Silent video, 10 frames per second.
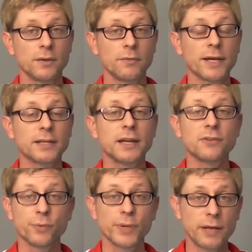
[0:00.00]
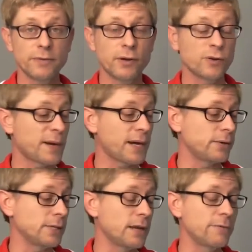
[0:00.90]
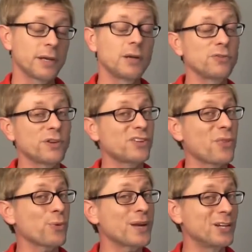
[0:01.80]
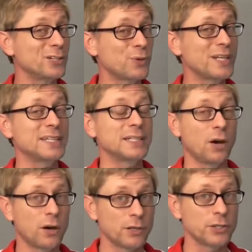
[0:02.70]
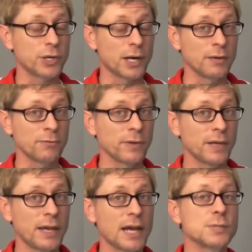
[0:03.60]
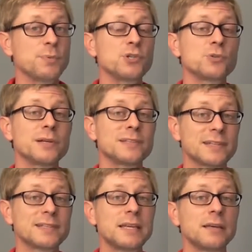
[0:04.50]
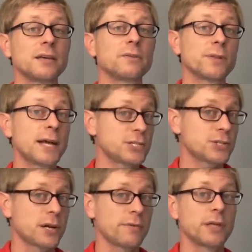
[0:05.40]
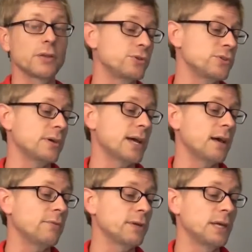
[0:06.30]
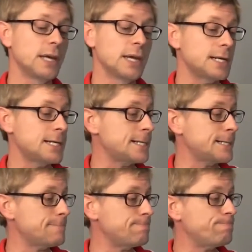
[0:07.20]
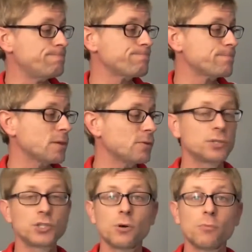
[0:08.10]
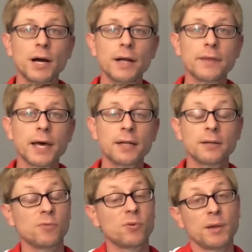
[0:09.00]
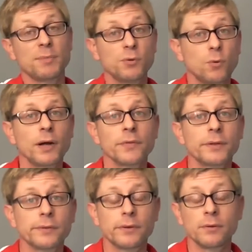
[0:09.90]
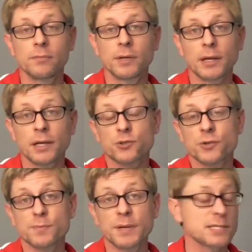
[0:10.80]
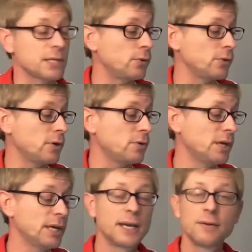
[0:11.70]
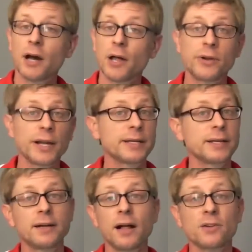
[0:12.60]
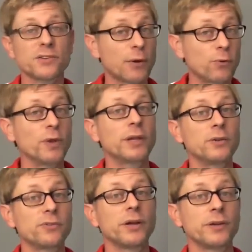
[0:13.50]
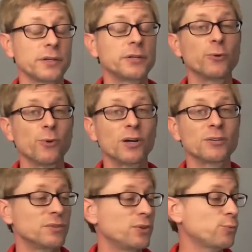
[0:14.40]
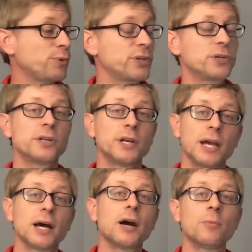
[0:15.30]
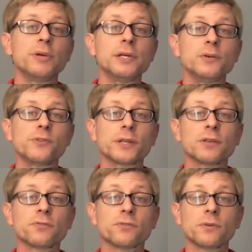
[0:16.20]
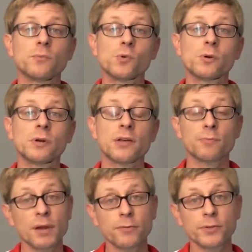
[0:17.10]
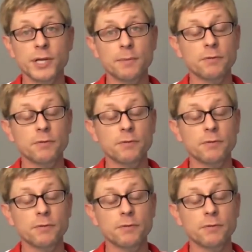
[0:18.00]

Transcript: fact that it has 3.5 hours battery life, it also has a 320 gig hard drive, as opposed to a 16 gig flash drive the other 2 have. As long as you don't mind that, or maybe you want the extra space, I don't know. $199, I really don't see how you can go wrong. Looks pretty good. I'll be using this some more as my full-time